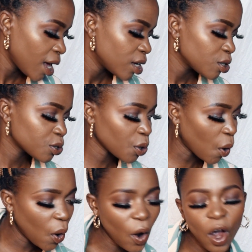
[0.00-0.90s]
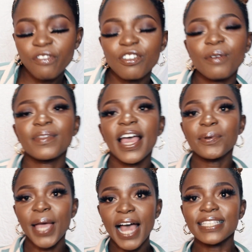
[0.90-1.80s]
So
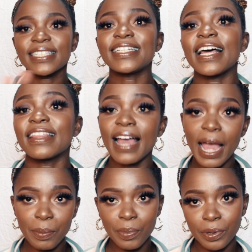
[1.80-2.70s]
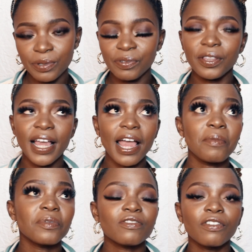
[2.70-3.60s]
we are still at the eyebrows. For the
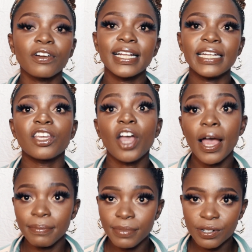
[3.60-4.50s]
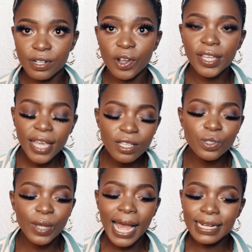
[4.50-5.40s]
eyebrows, for cleaning your eyebrows, now here is
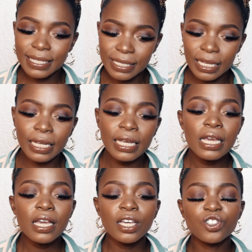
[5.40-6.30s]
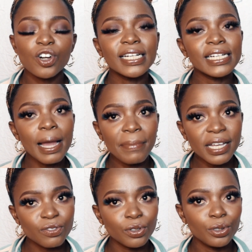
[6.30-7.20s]
where I'd say it's not really a
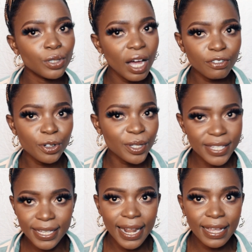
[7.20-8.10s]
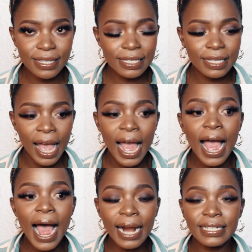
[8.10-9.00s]
must for you to have concealers
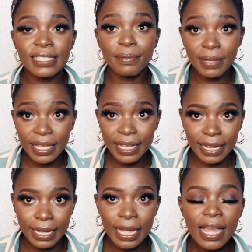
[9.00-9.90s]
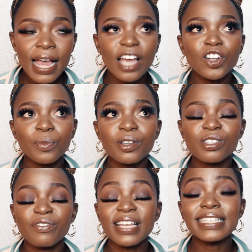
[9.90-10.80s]
at the beginning. I know most
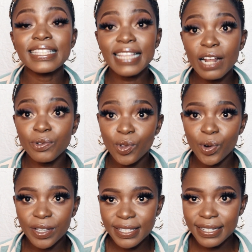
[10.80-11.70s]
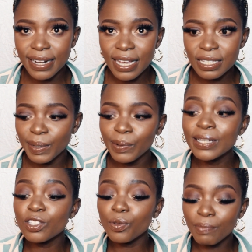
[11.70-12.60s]
of us learn with concealers, but
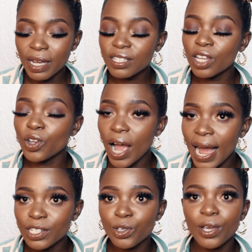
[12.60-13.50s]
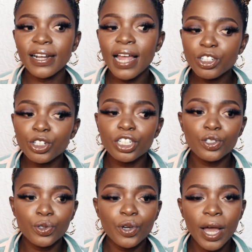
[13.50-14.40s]
once you master your art, you can actually
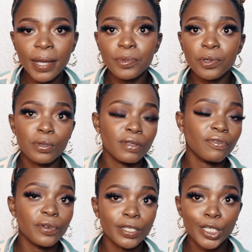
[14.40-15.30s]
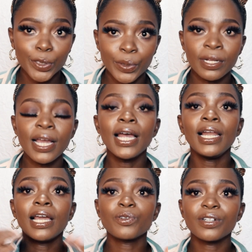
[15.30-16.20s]
do your eyebrows with foundation.
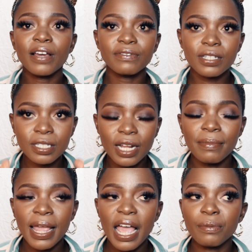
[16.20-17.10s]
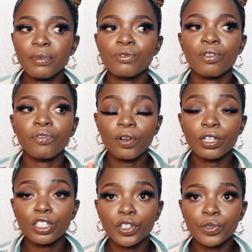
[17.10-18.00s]
Like today, I've just done my eyebrows with
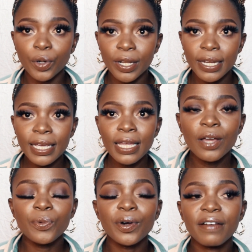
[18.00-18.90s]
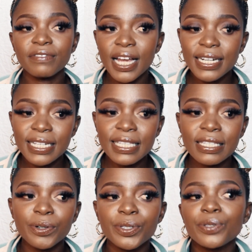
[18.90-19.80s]
foundation only. What I've done is,
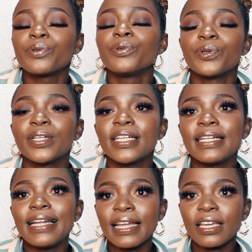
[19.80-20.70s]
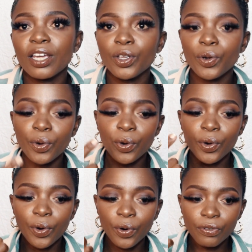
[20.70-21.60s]
because you need like
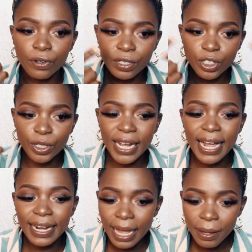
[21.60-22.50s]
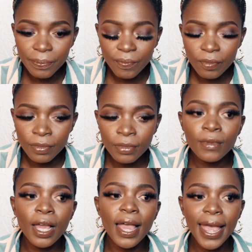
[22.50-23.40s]
your foundation color
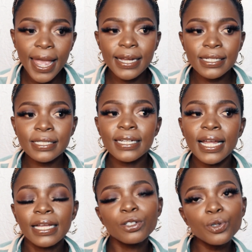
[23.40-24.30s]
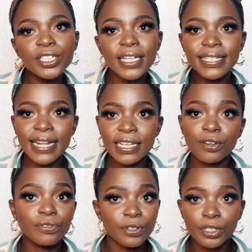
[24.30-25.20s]
and like 2 shades
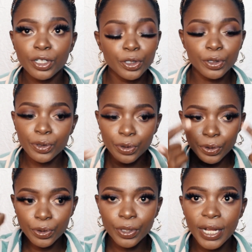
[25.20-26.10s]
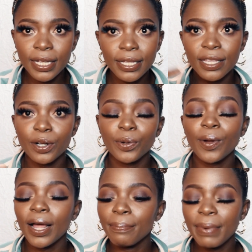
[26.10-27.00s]
lighter foundation to do like the
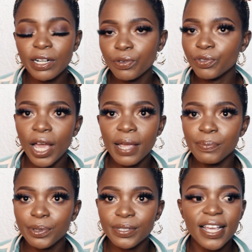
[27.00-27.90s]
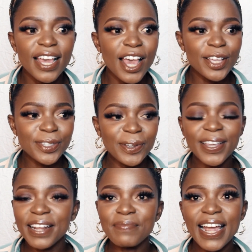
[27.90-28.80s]
lower part of your eyebrows. So you
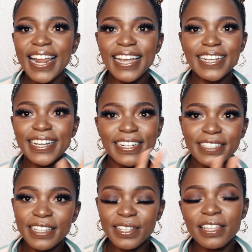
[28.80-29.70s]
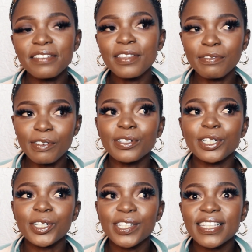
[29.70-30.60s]
can buy like the
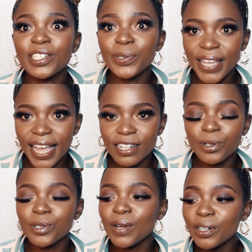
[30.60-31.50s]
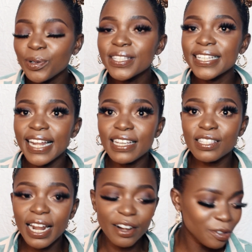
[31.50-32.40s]
foundations that you get, because one concealer is
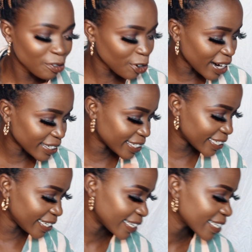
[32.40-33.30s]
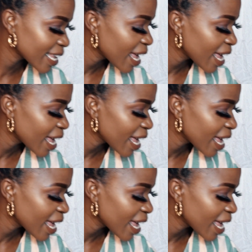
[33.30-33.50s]
around 400 shillings.